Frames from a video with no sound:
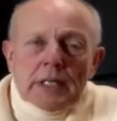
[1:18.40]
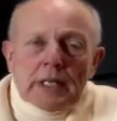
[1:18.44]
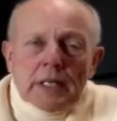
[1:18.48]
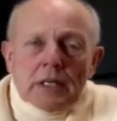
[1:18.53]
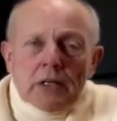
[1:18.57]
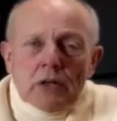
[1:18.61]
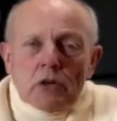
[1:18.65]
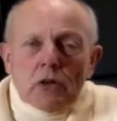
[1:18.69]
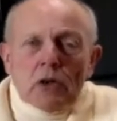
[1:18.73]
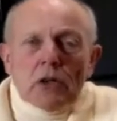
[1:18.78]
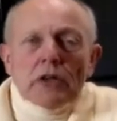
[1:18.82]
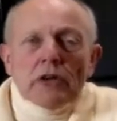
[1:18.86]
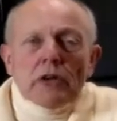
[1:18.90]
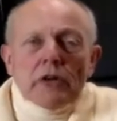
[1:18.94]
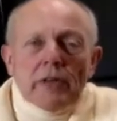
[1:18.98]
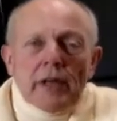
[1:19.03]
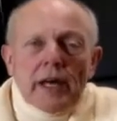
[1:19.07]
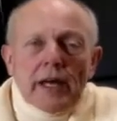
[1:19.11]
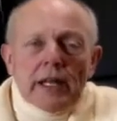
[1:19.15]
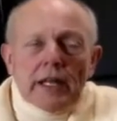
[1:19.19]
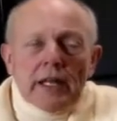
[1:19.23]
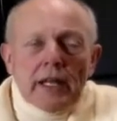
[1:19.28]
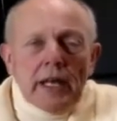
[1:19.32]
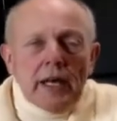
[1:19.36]
and earlier
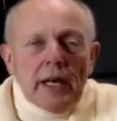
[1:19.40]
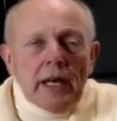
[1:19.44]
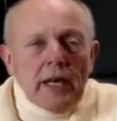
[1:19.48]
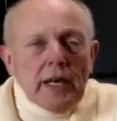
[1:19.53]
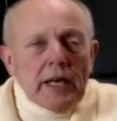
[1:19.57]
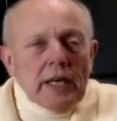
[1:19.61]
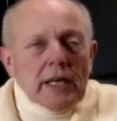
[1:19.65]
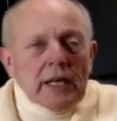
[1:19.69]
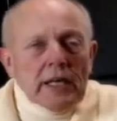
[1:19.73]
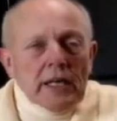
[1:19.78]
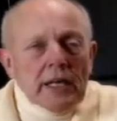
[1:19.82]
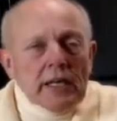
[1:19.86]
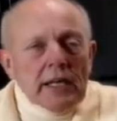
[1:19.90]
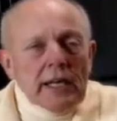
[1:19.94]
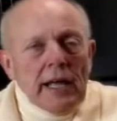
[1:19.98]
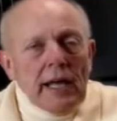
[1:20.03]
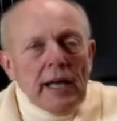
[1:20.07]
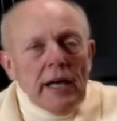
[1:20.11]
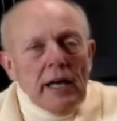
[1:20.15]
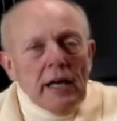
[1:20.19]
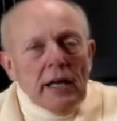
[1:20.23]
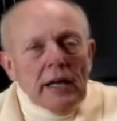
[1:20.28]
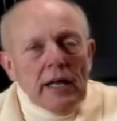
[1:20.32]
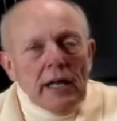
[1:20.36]
that day he had
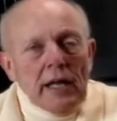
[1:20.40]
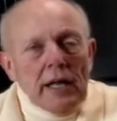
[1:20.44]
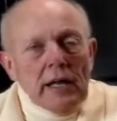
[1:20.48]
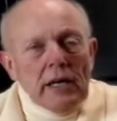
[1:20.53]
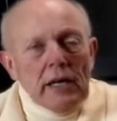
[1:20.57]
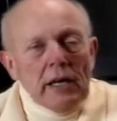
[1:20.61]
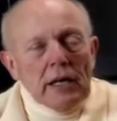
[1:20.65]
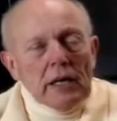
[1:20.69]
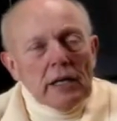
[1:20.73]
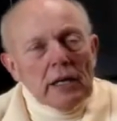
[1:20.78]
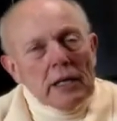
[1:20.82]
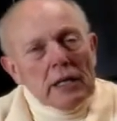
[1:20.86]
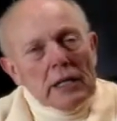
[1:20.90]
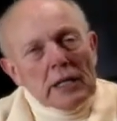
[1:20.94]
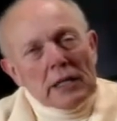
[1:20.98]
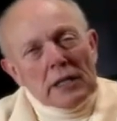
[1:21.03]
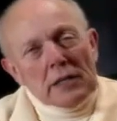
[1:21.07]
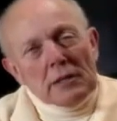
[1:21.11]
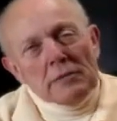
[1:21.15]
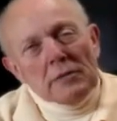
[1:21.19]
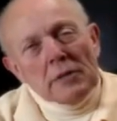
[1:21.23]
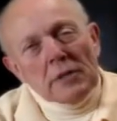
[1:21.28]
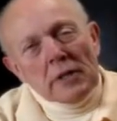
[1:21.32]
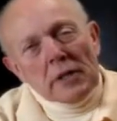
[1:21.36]
had
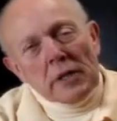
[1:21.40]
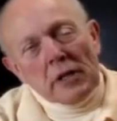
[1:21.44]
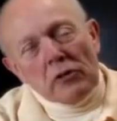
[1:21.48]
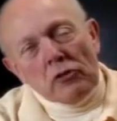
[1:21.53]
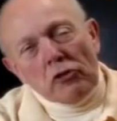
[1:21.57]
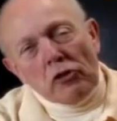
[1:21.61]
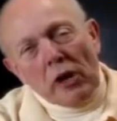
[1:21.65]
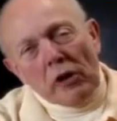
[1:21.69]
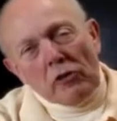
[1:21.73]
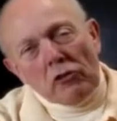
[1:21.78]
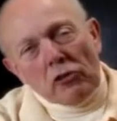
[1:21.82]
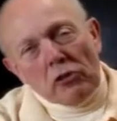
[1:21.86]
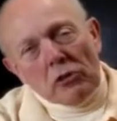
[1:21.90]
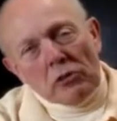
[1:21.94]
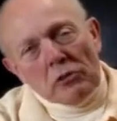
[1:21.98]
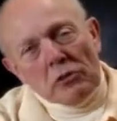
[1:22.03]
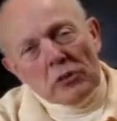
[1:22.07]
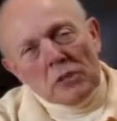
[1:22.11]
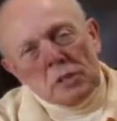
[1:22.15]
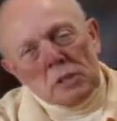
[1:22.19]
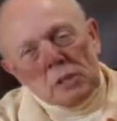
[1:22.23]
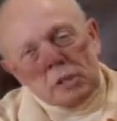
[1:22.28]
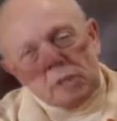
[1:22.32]
a injection